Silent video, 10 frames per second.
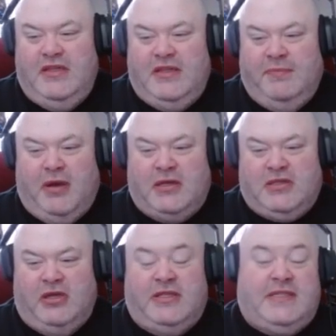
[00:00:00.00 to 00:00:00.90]
the box
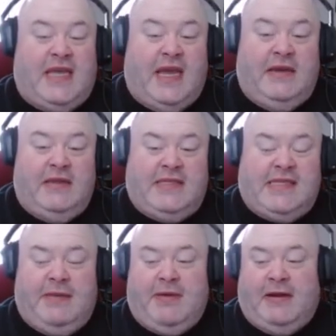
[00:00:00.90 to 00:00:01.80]
on the side
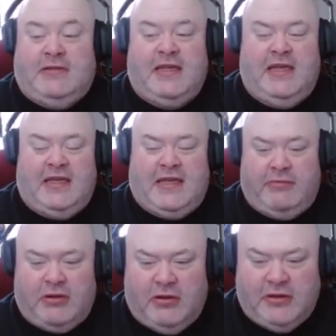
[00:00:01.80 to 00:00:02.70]
side panels. I, I can't
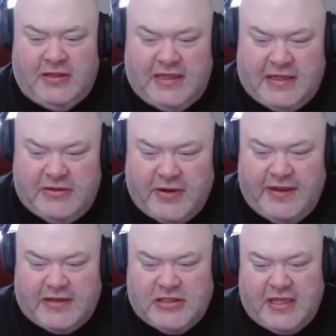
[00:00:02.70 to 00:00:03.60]
recall. Do I
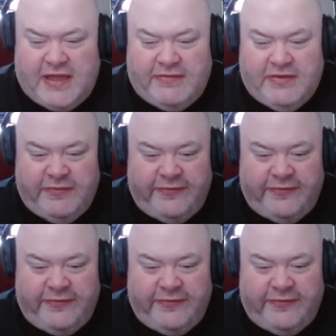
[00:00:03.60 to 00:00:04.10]
actually have the